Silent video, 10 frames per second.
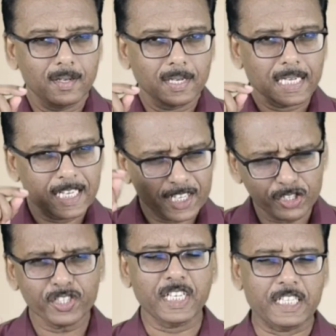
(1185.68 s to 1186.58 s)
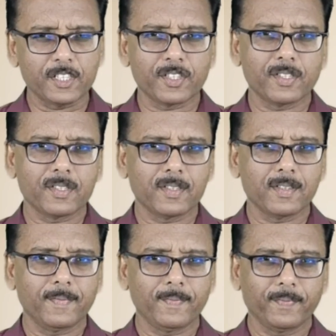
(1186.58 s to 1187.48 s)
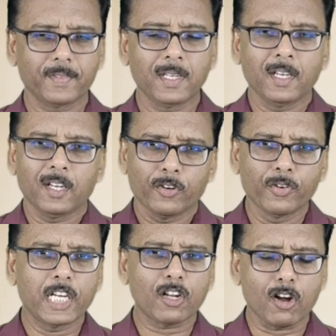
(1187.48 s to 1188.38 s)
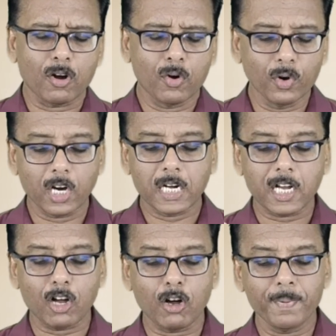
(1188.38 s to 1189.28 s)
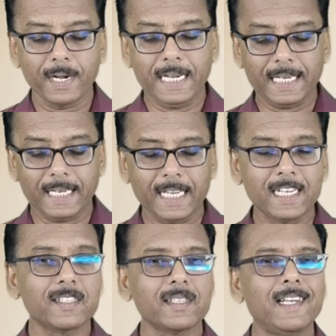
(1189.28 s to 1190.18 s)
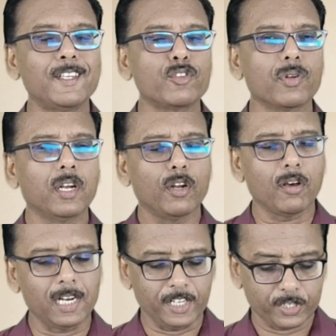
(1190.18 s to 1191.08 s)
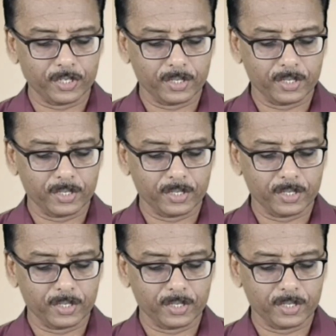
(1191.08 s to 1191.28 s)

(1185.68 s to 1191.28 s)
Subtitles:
Christians who are operating in sensual knowledge,